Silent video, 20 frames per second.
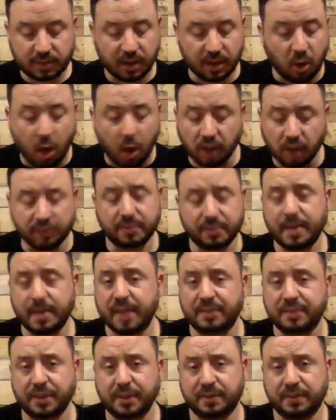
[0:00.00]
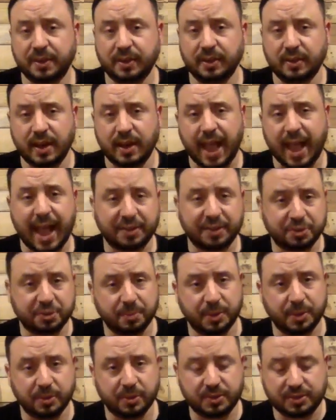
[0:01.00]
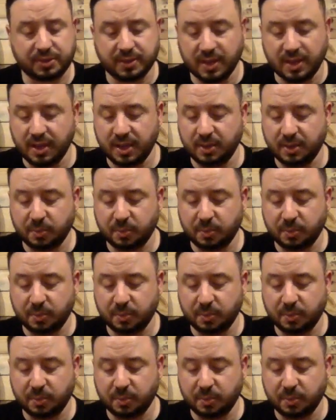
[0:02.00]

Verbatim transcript: all of them have different attributes,